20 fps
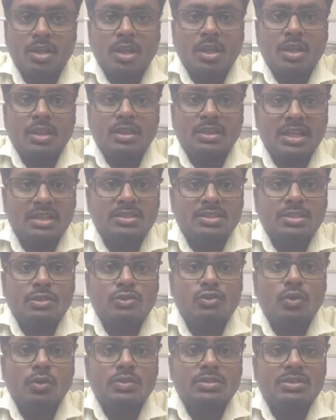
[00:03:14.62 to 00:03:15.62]
Thus
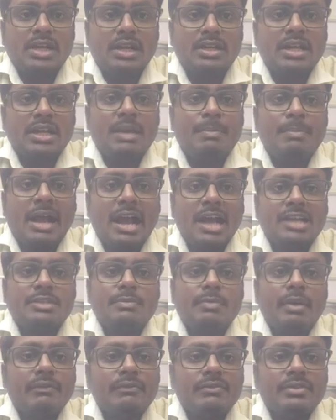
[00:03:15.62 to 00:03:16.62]
shows that a maximum of
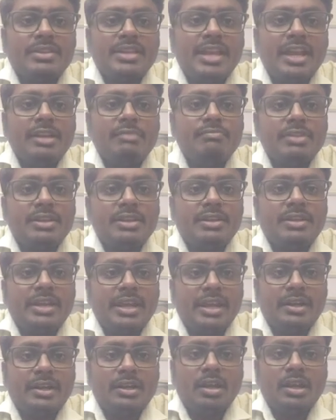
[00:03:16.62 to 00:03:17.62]
8-bit
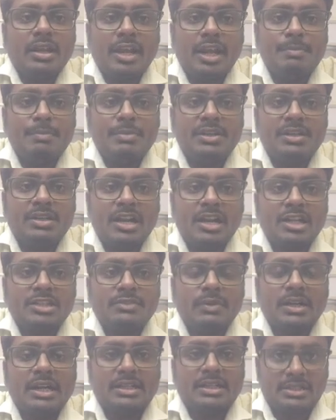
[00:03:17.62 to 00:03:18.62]
data can be transferred at
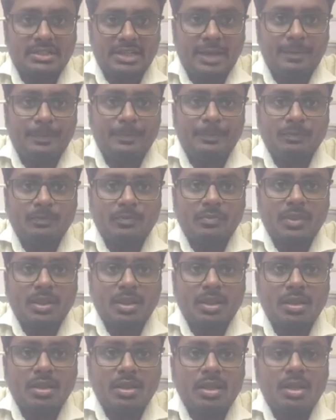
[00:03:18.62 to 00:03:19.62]
a time.
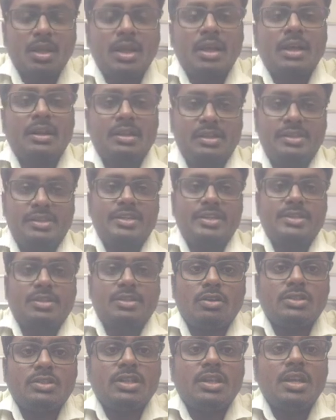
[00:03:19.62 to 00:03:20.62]
Read write
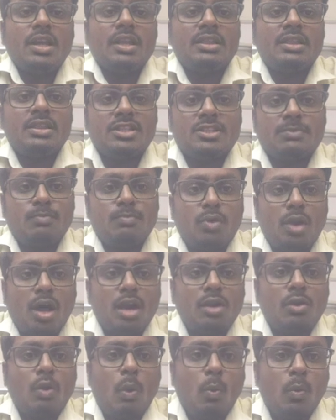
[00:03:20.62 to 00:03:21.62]
logic. This
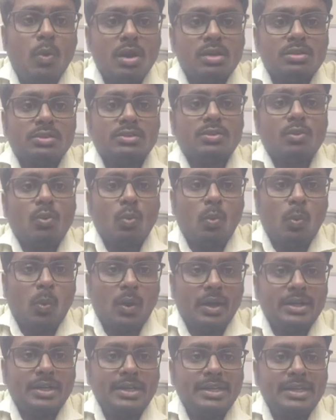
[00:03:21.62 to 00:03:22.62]
block works
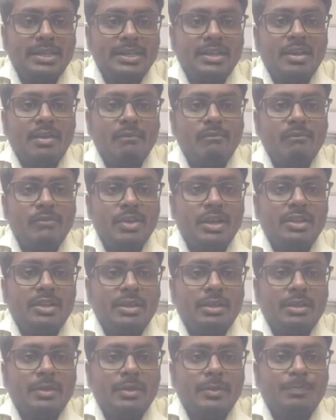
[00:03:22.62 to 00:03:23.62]
only when the
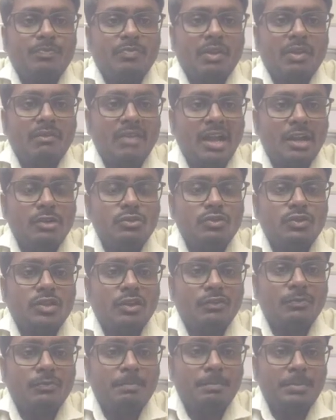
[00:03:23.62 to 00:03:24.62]
values of
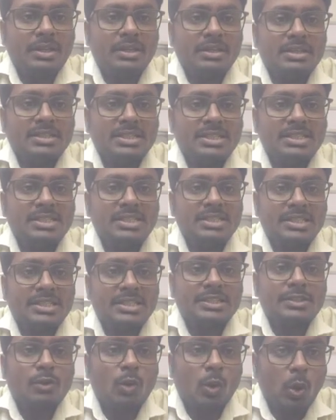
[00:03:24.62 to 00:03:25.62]
pin CS is
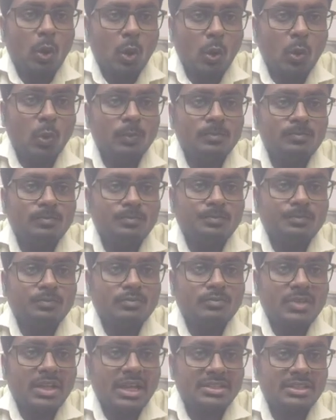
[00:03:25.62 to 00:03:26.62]
low,
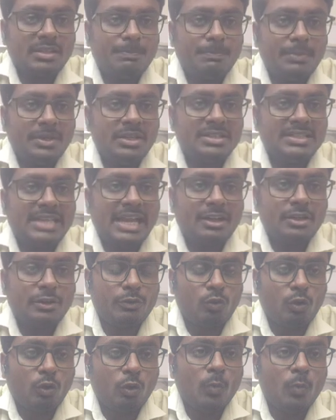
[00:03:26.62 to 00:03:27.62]
as the pin is active low.